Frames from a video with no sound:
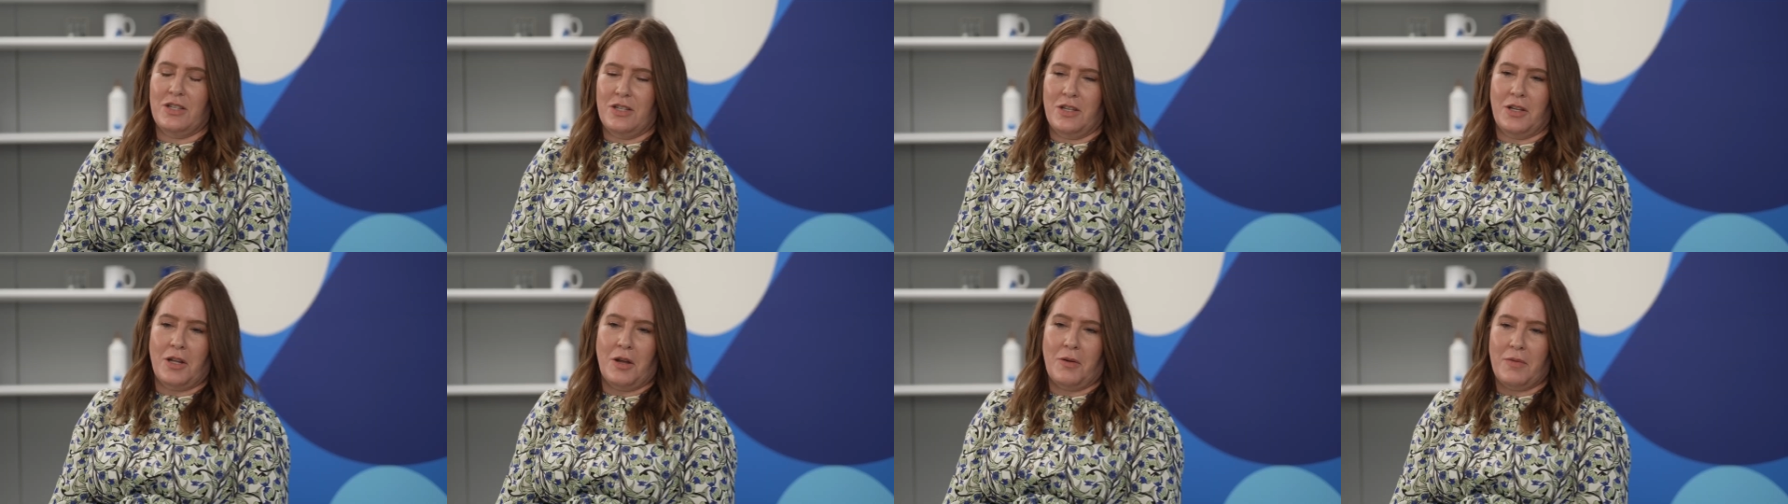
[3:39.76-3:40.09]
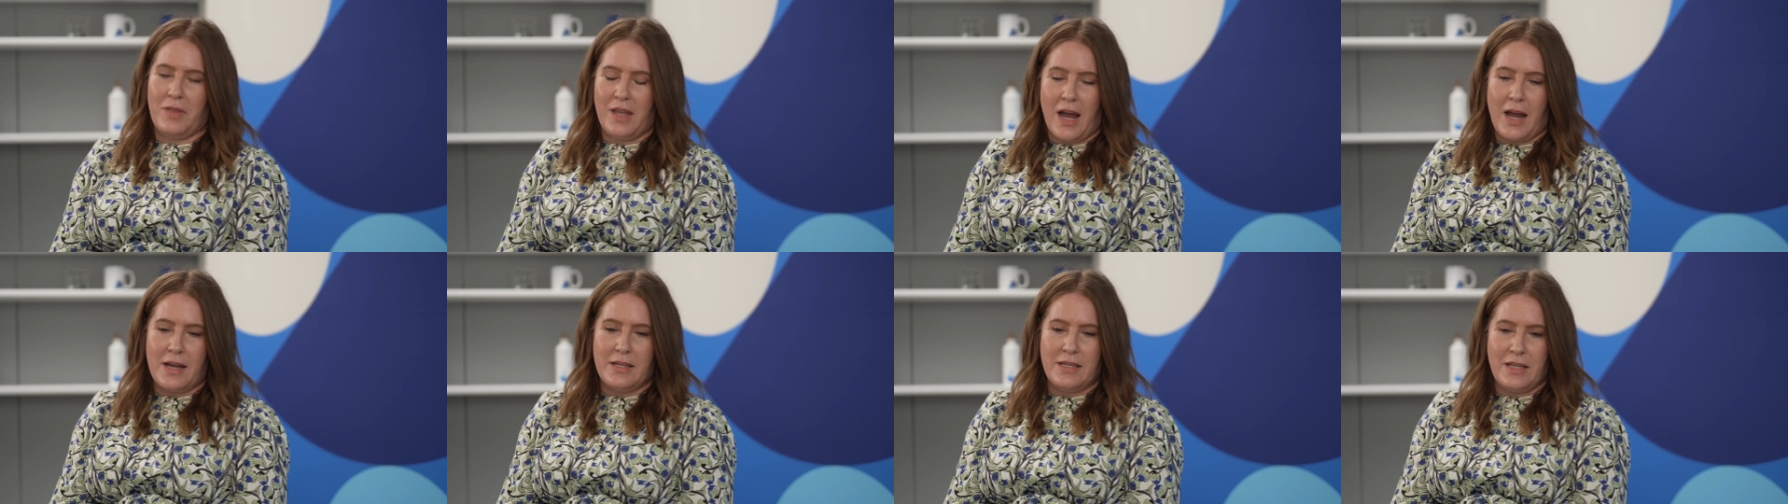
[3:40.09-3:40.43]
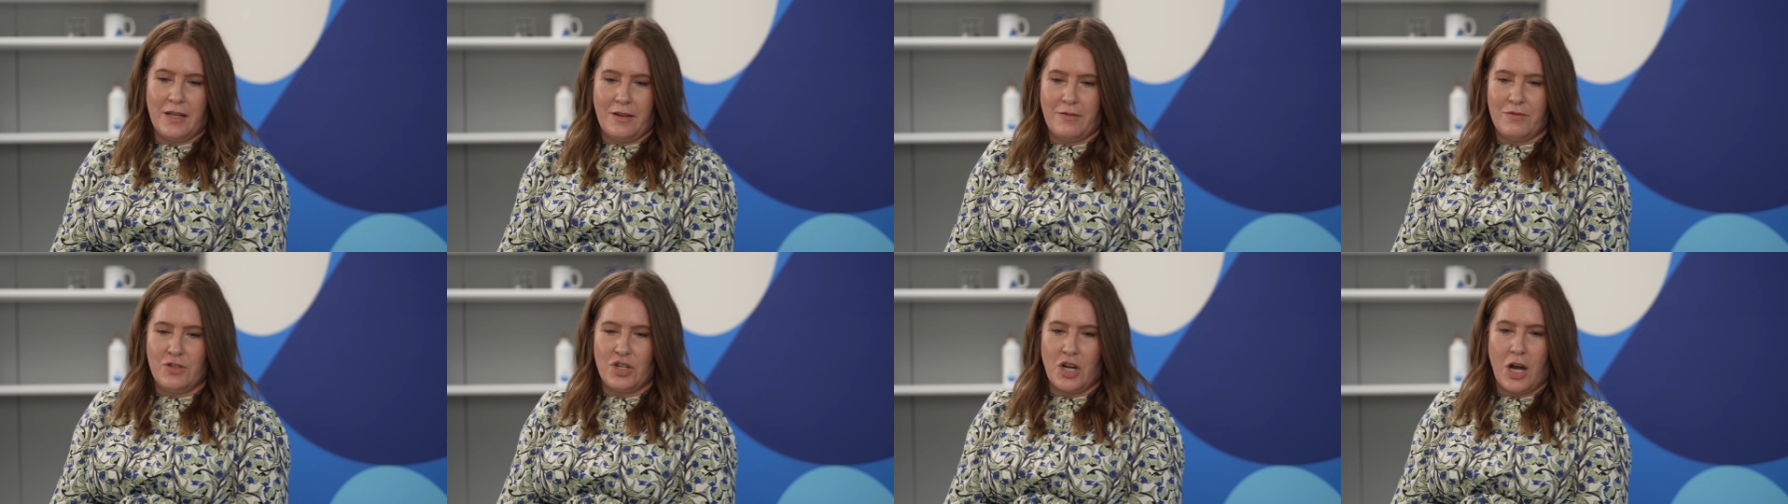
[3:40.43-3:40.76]
you know, the
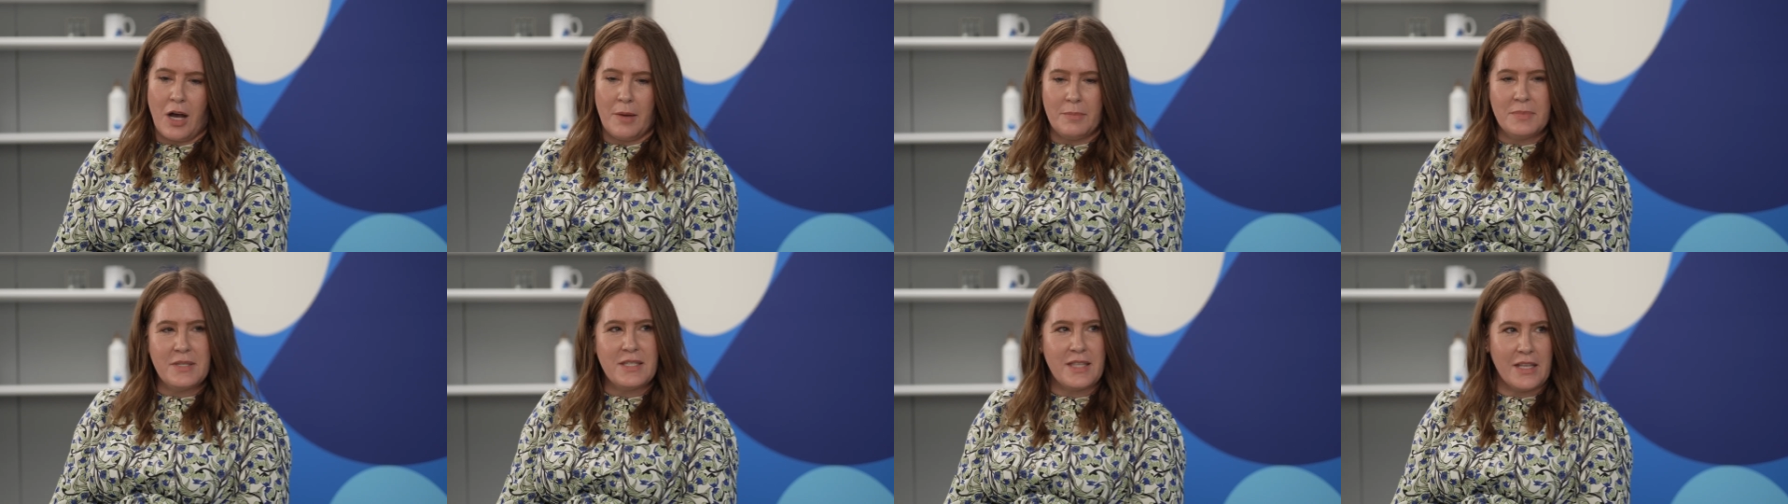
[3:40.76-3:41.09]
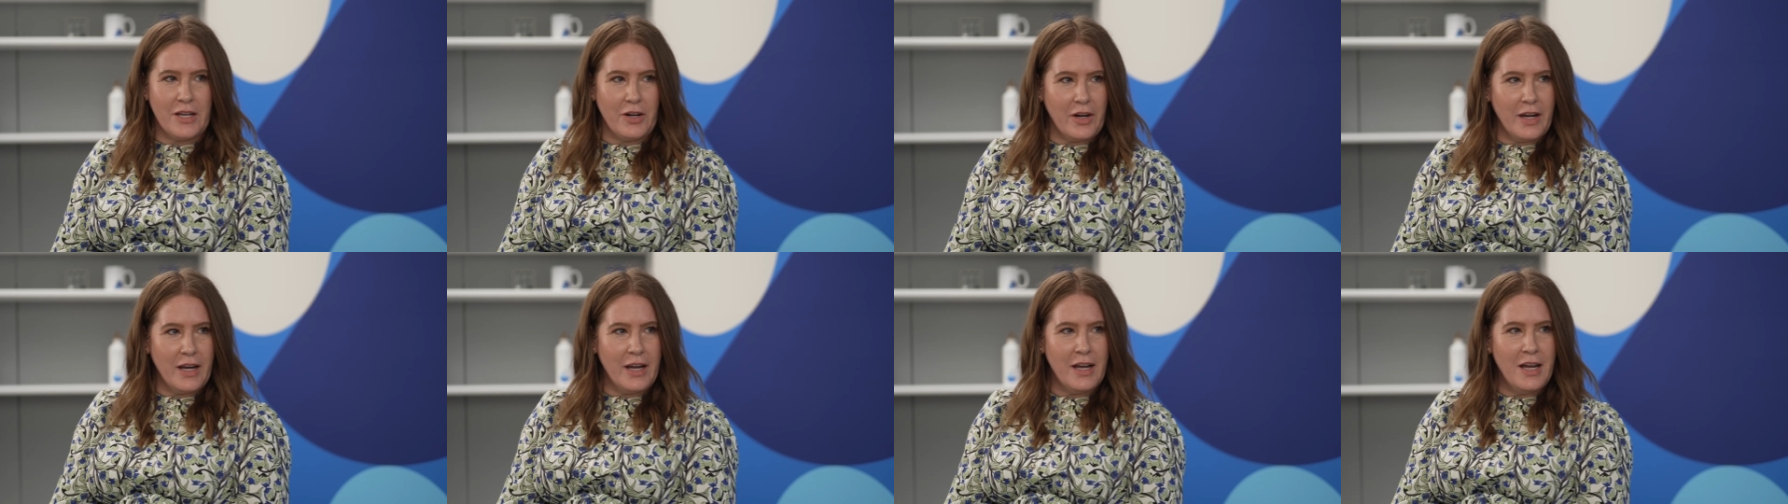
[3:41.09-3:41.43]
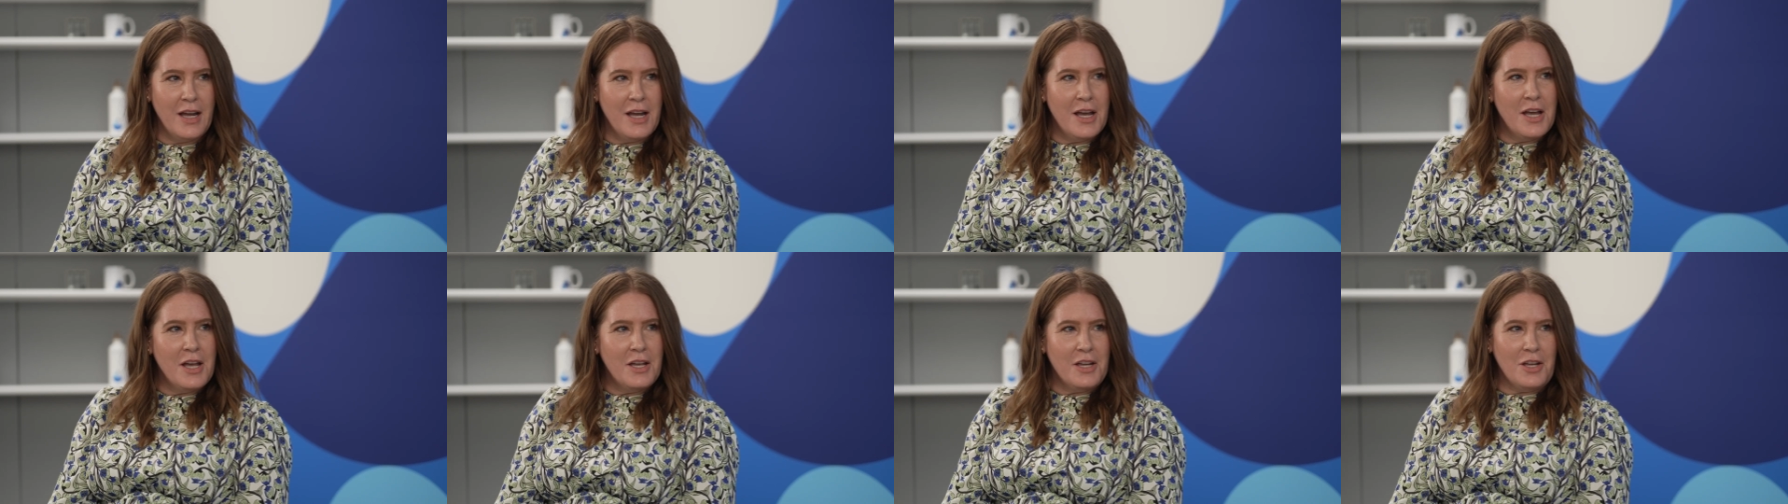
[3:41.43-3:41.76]
idea of jobs theory.
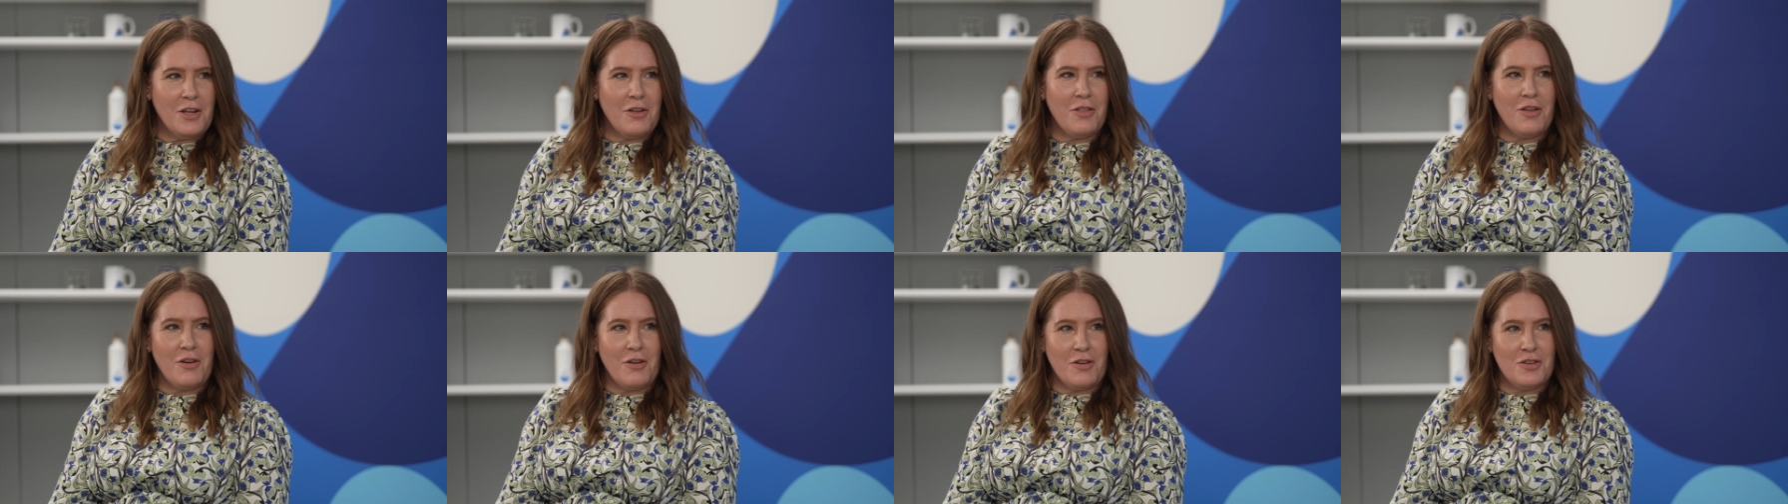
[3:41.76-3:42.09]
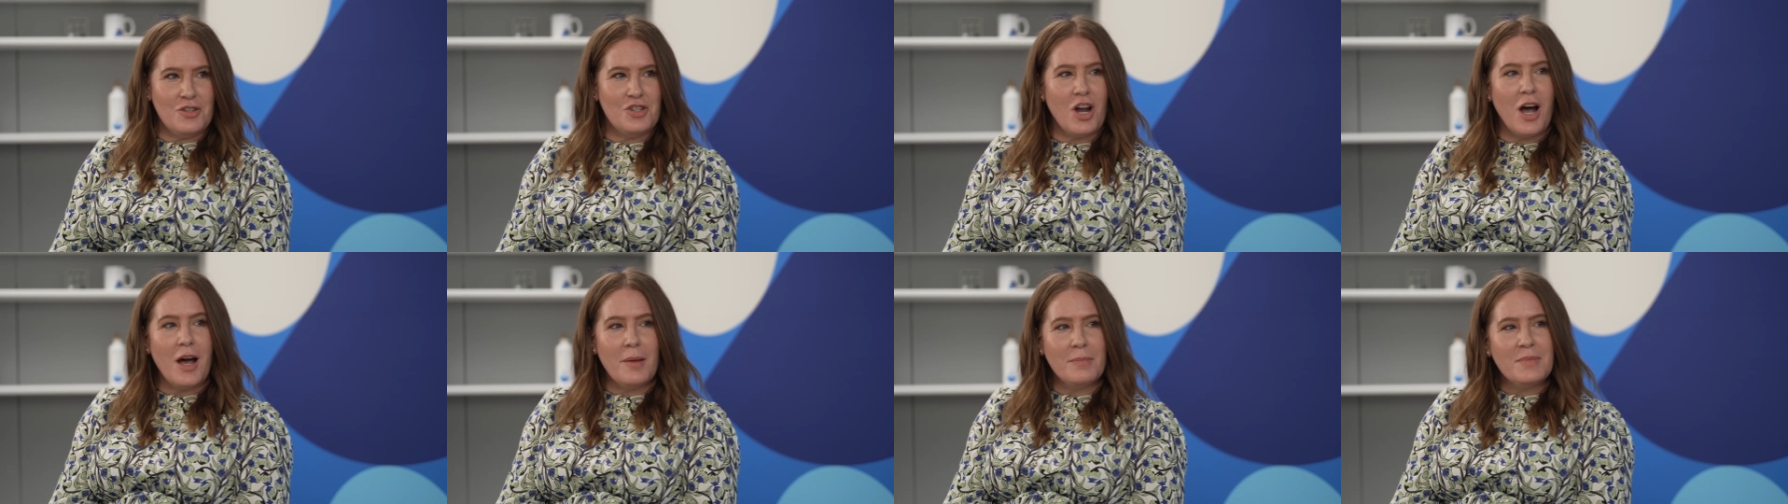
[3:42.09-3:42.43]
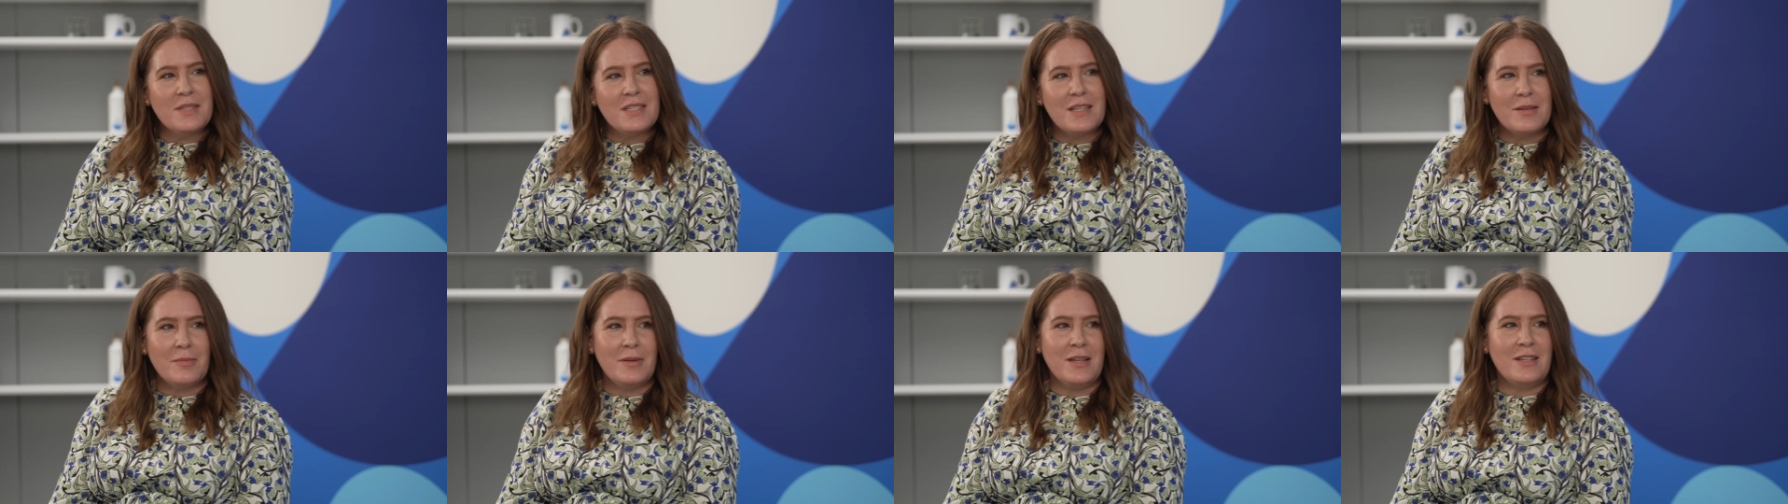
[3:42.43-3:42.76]
You know, there are
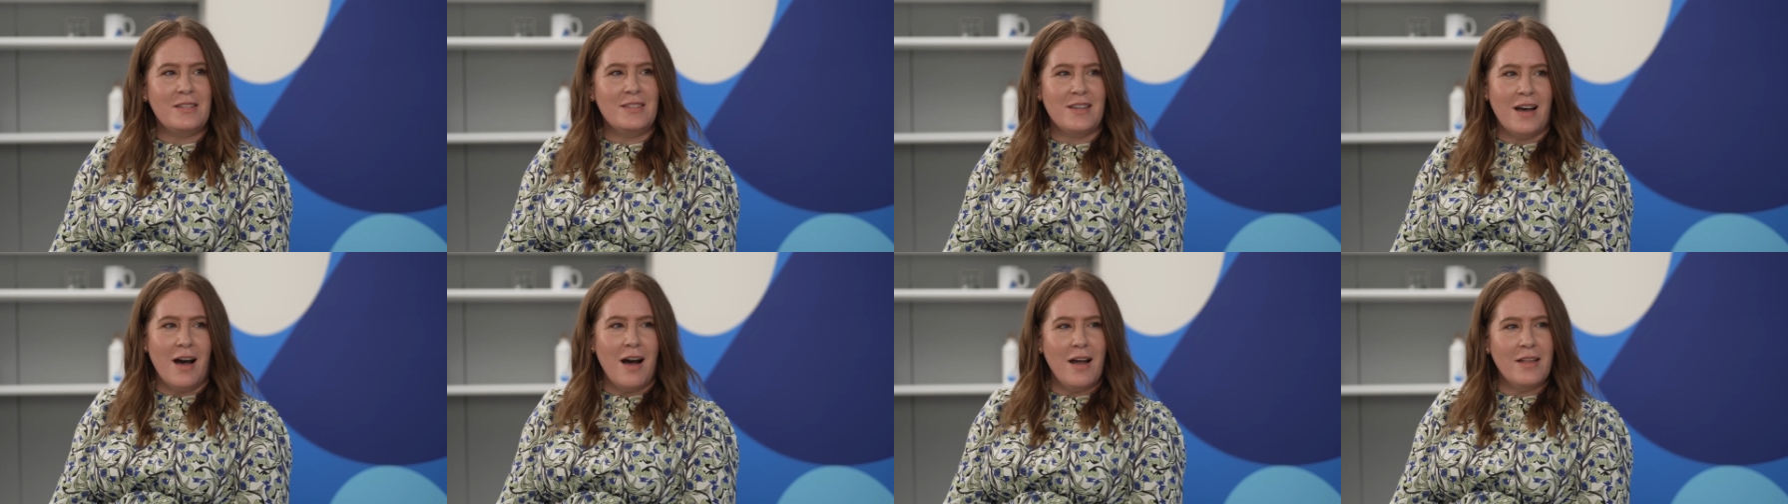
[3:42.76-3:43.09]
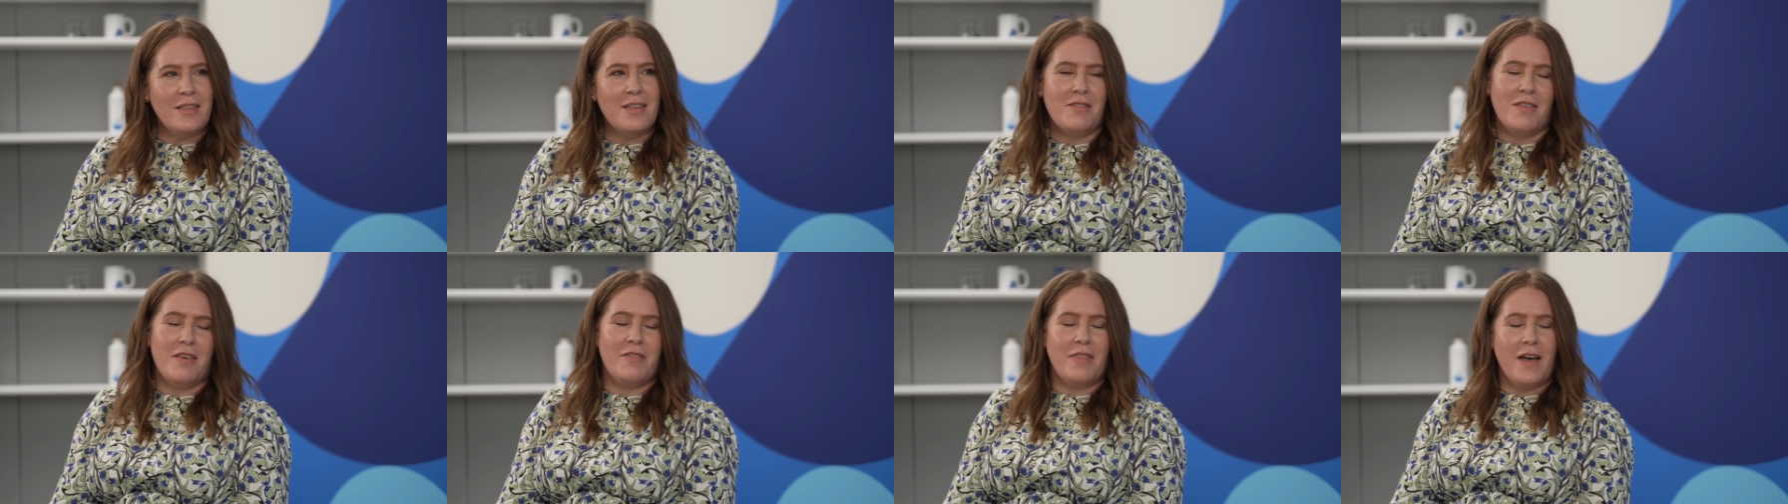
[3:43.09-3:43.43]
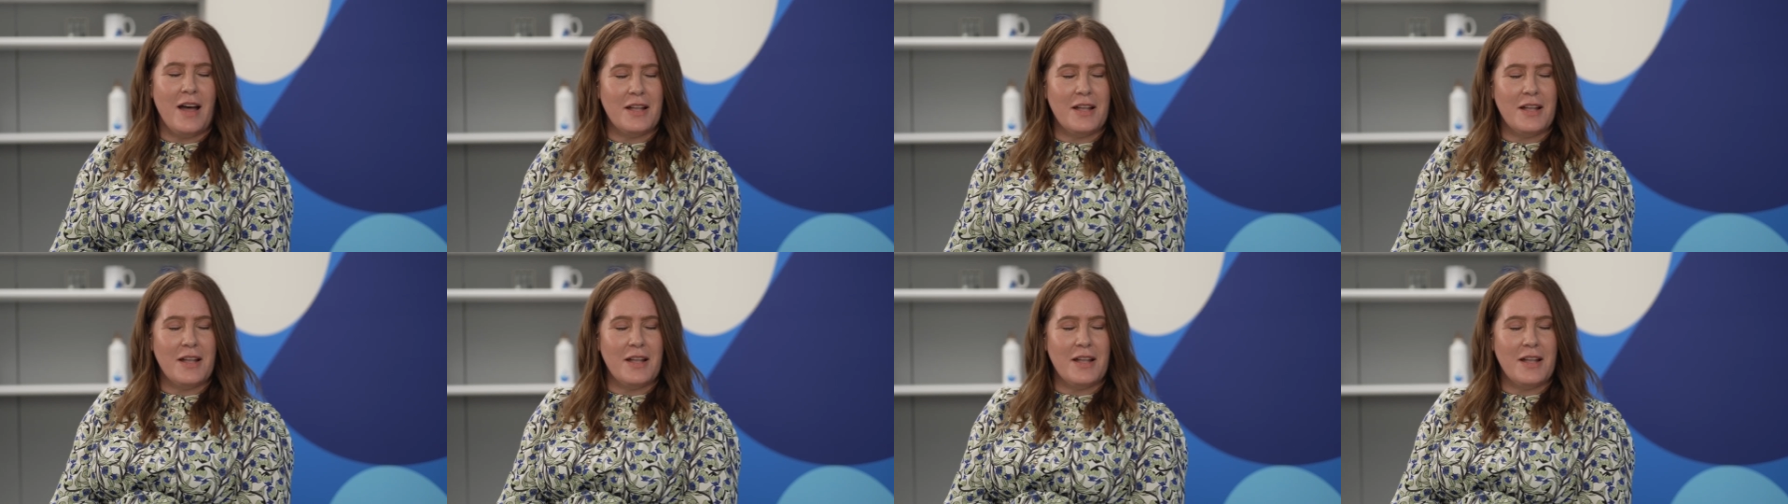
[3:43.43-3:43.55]
jobs to be done. And then